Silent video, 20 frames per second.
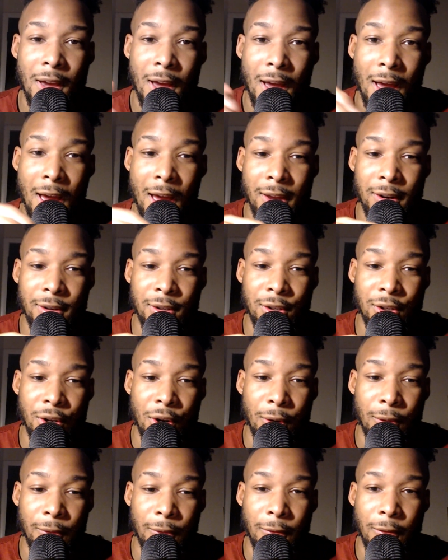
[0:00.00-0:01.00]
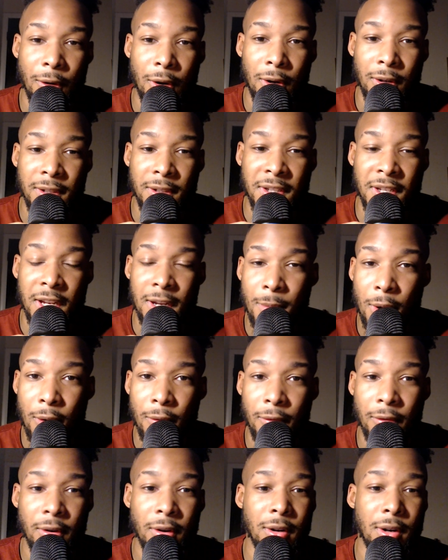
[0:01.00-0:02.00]
And, for Timo
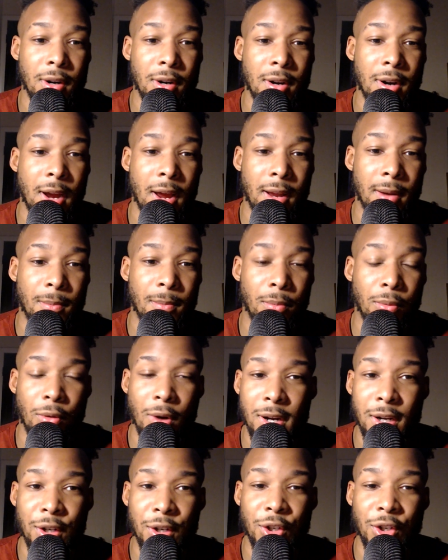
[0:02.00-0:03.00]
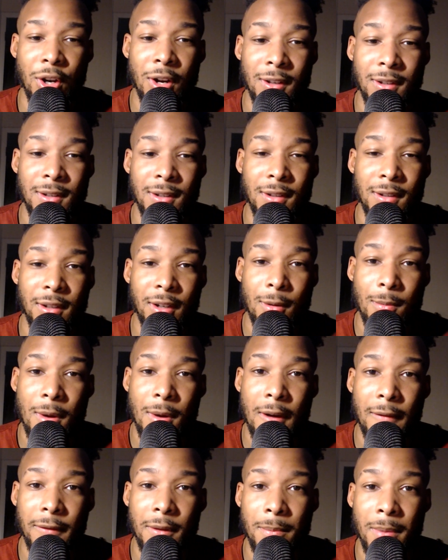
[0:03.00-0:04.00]
Werner and Brennan Johnson to come
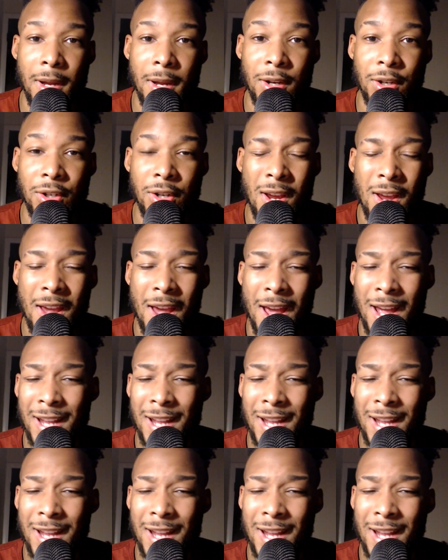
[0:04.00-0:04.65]
off the bench, and